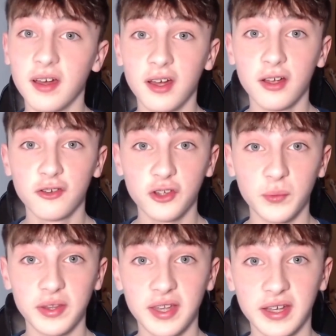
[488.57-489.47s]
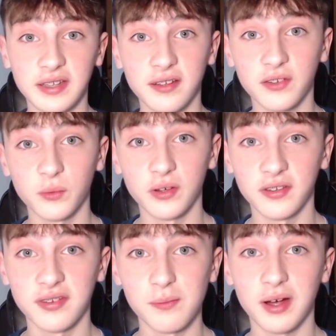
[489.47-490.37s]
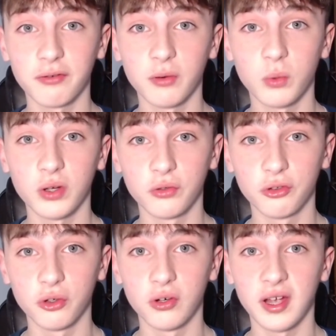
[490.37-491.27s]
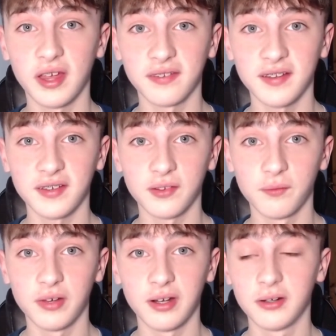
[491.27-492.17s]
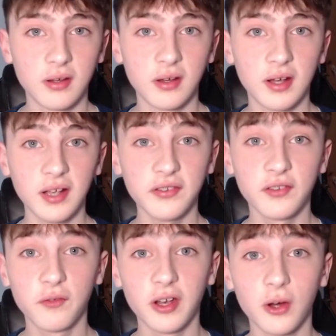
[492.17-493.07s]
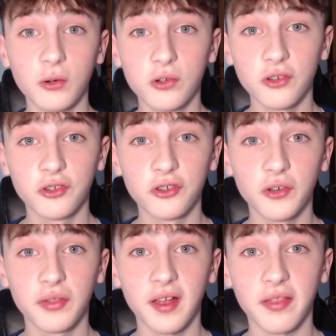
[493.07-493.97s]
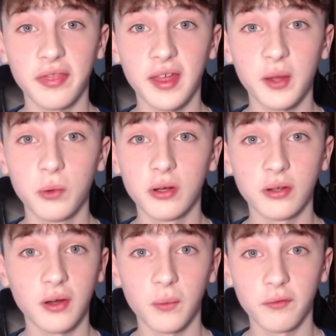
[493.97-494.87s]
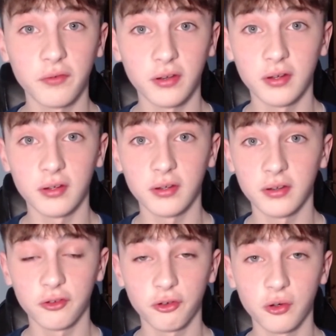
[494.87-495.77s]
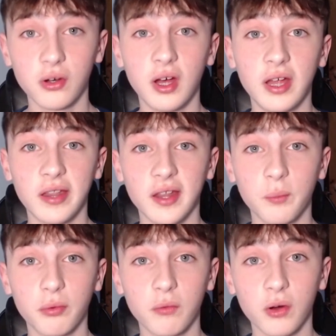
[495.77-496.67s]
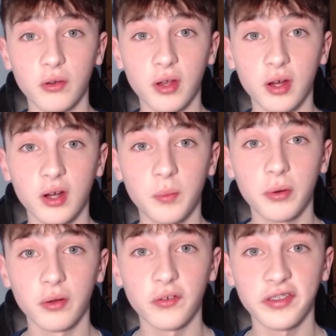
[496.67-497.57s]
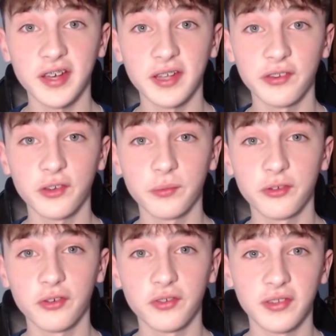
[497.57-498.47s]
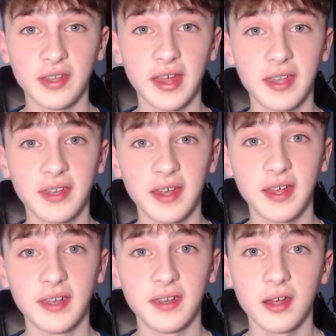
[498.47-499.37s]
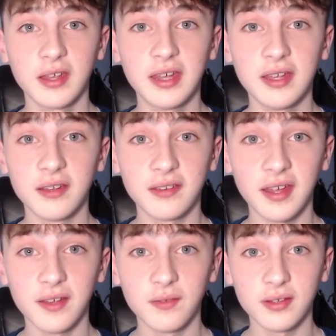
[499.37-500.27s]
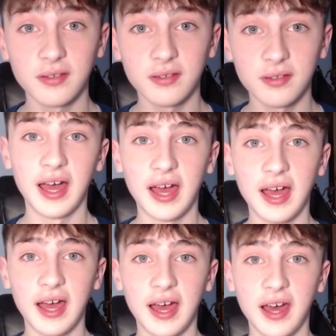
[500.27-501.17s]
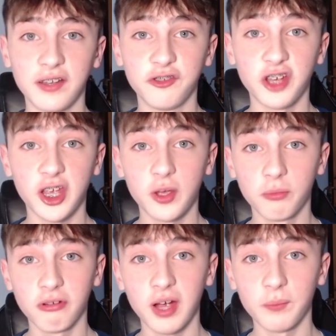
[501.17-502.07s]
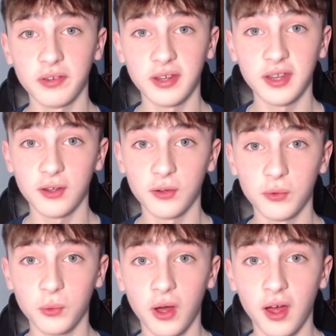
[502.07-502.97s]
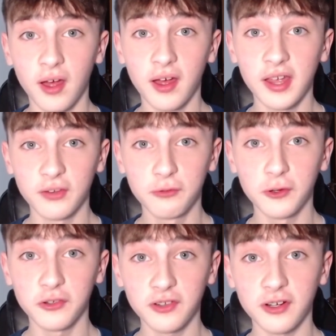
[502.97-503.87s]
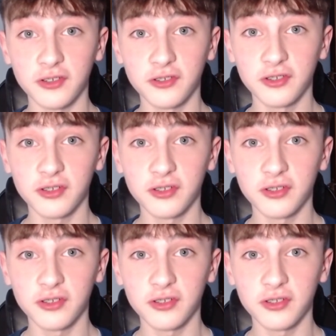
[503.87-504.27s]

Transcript: showing that he doesn't want to sit back for a 1-1 draw against Aston Villa. Aston Villa also showed that they weren't going for the draw. They brought on a couple of attacking substitutions at the end in Keenan Davis and Jacob Ramsey, who his first touch,